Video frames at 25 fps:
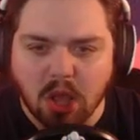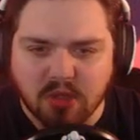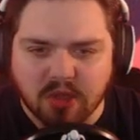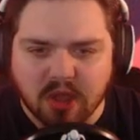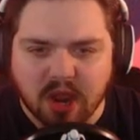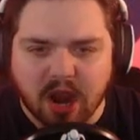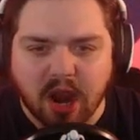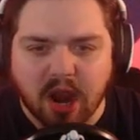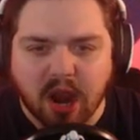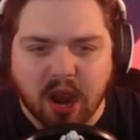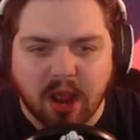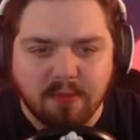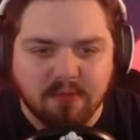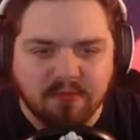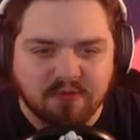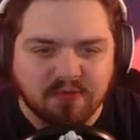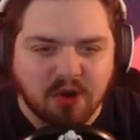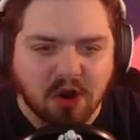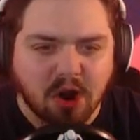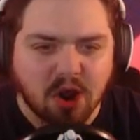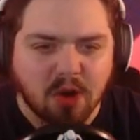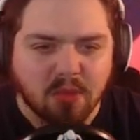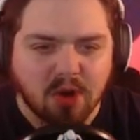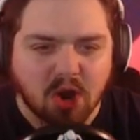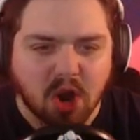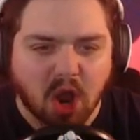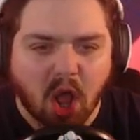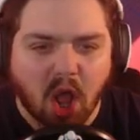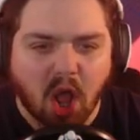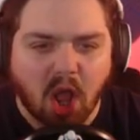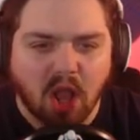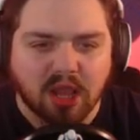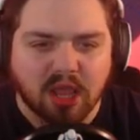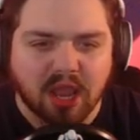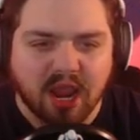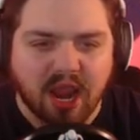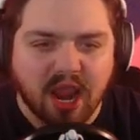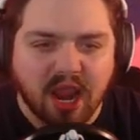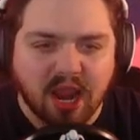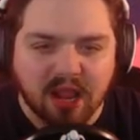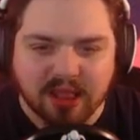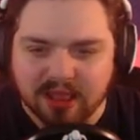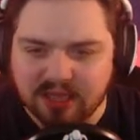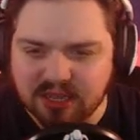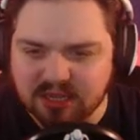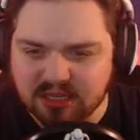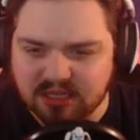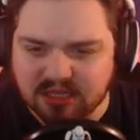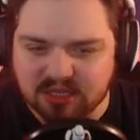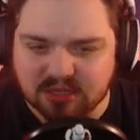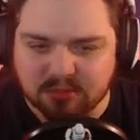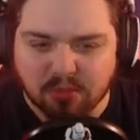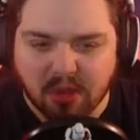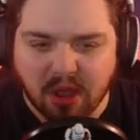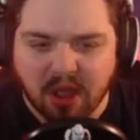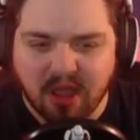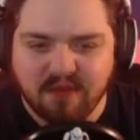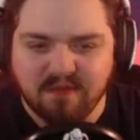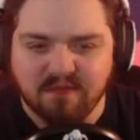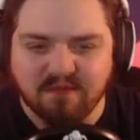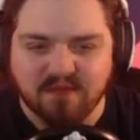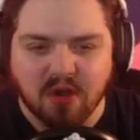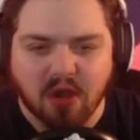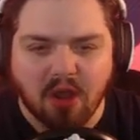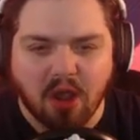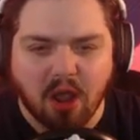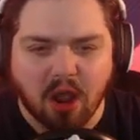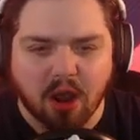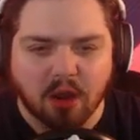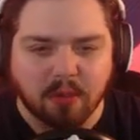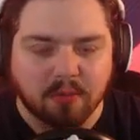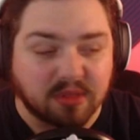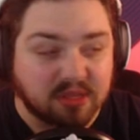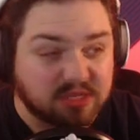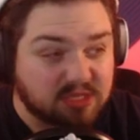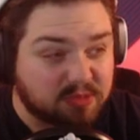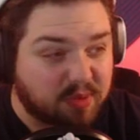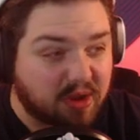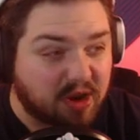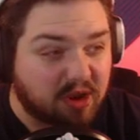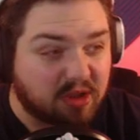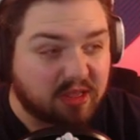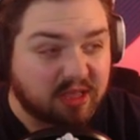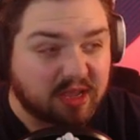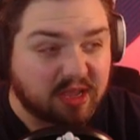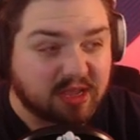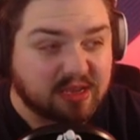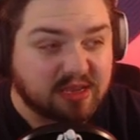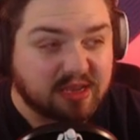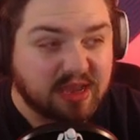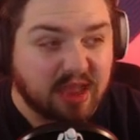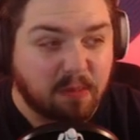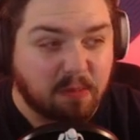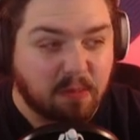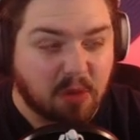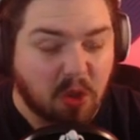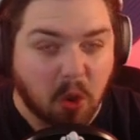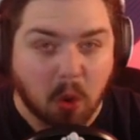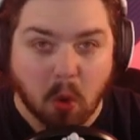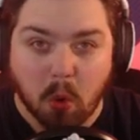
there, I'm Farmer Ollie, and this is my farm. This is apparently a demo.